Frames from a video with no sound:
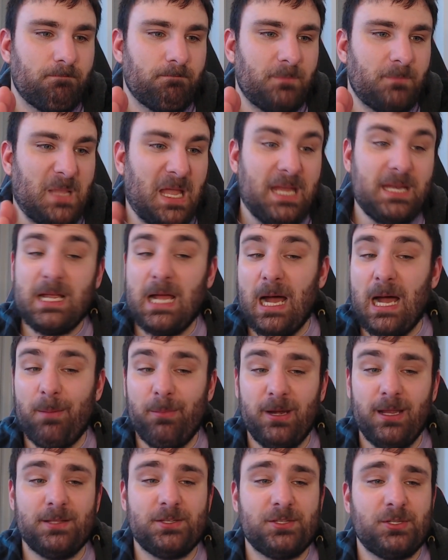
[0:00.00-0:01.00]
In
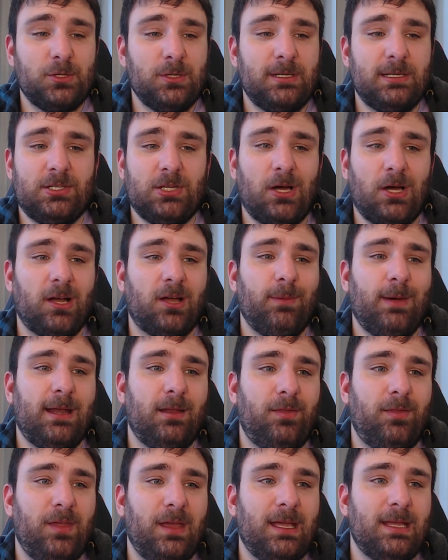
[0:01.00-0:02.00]
comedy, it's good to talk about a
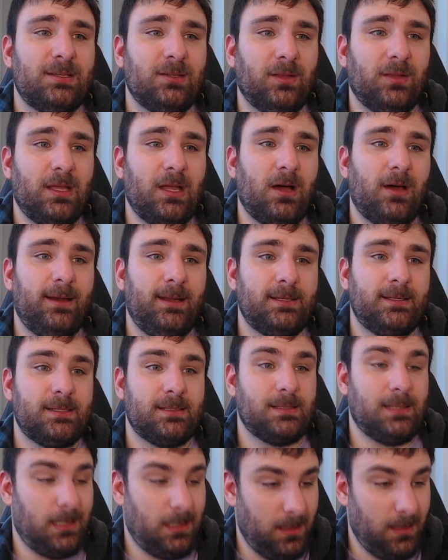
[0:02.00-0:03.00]
thing until the audience is
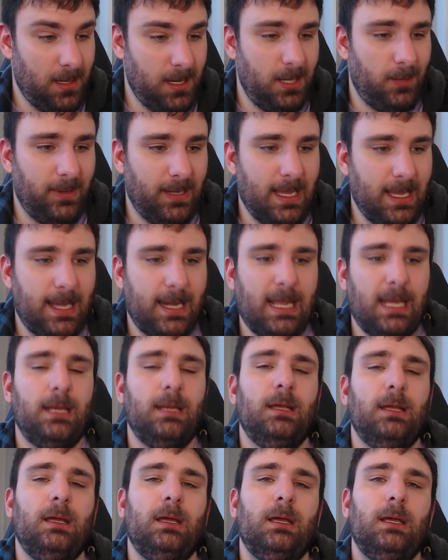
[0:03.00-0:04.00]
like, all right, we get it.
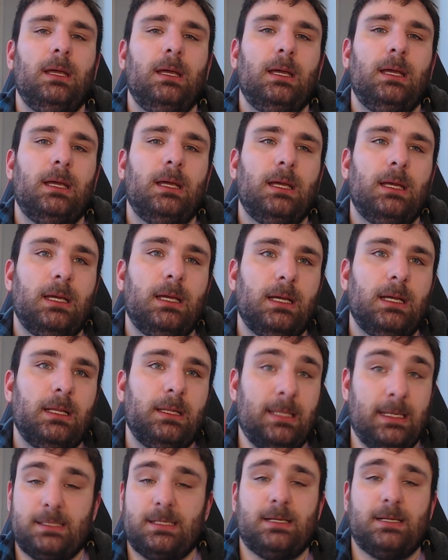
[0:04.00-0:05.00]

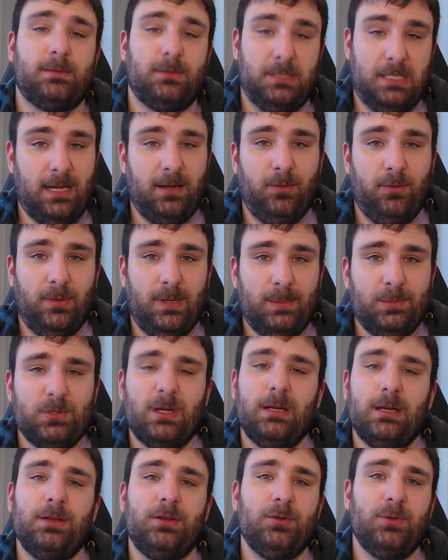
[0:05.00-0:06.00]
That's kind of what I'm
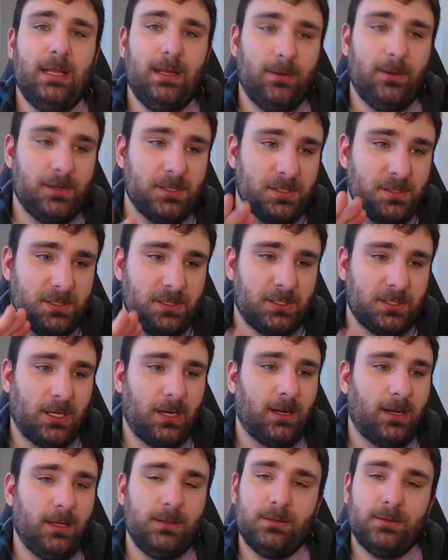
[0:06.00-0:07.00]
trying to do here is
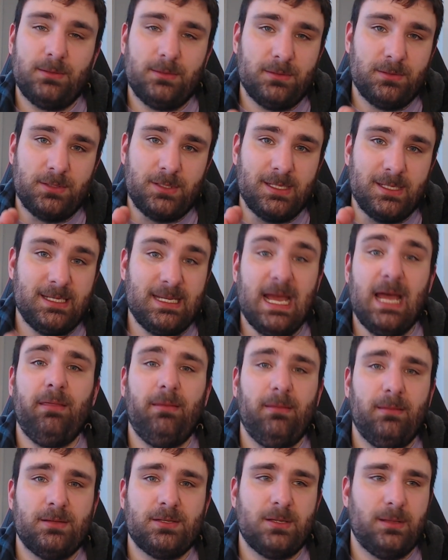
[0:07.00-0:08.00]
talk it to
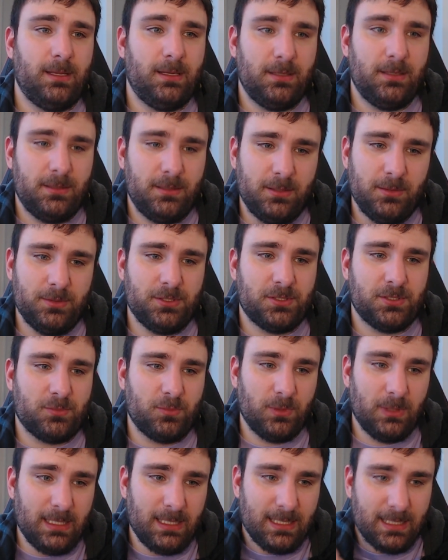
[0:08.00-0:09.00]
death so that you just
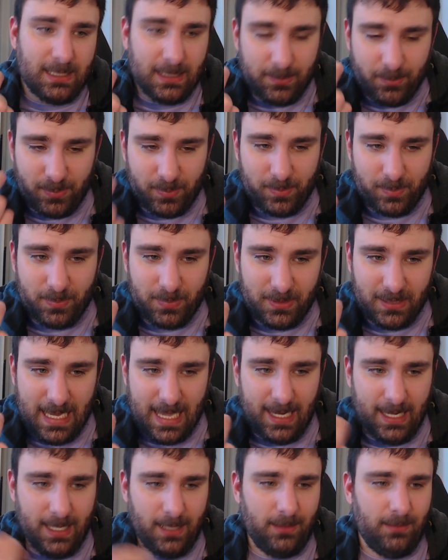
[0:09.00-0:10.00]
really can
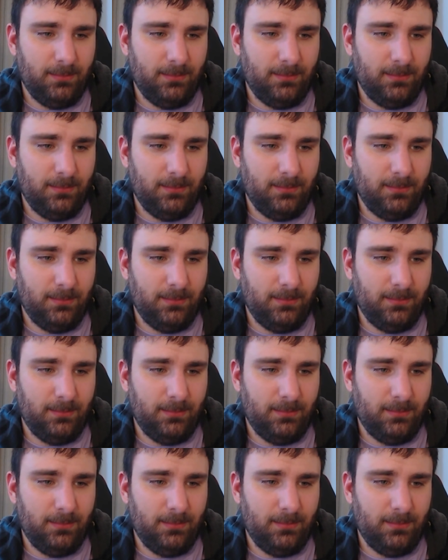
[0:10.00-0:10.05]
get it.